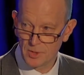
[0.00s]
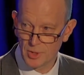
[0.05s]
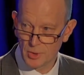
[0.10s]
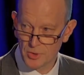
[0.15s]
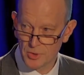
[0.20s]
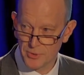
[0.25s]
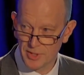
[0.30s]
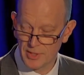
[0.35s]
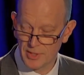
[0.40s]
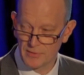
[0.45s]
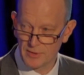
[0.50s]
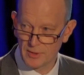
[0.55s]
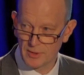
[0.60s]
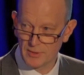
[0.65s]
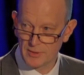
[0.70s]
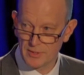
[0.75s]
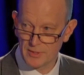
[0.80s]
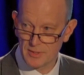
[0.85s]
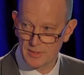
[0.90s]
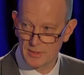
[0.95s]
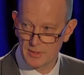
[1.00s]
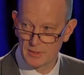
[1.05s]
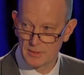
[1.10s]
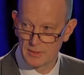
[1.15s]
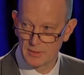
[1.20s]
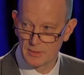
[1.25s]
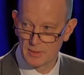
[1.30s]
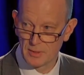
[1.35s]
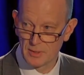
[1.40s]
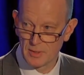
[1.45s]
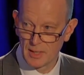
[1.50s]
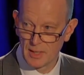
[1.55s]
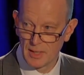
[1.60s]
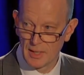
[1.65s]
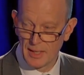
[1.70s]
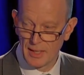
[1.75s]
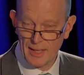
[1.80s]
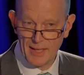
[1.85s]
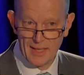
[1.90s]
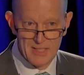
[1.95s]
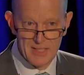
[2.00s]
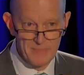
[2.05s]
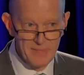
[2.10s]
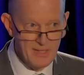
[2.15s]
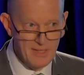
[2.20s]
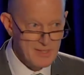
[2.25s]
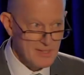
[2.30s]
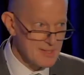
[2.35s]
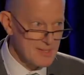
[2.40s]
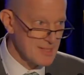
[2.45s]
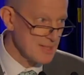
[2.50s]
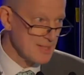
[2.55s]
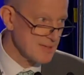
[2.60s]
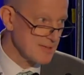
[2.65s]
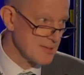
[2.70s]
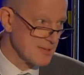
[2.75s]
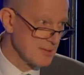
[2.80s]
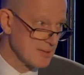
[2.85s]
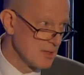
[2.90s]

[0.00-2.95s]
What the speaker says: Australian dollars. As the Minister said,